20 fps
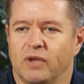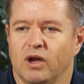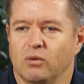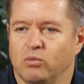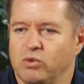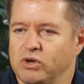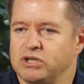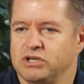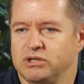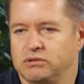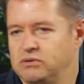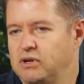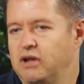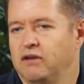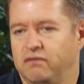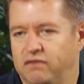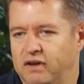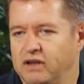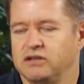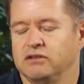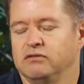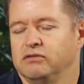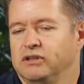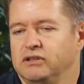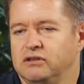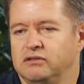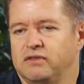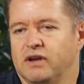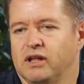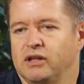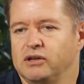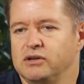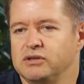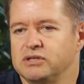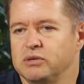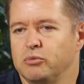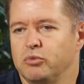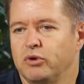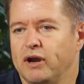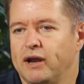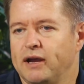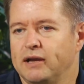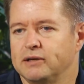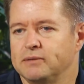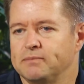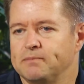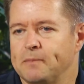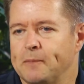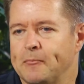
which effectively devalues the brand.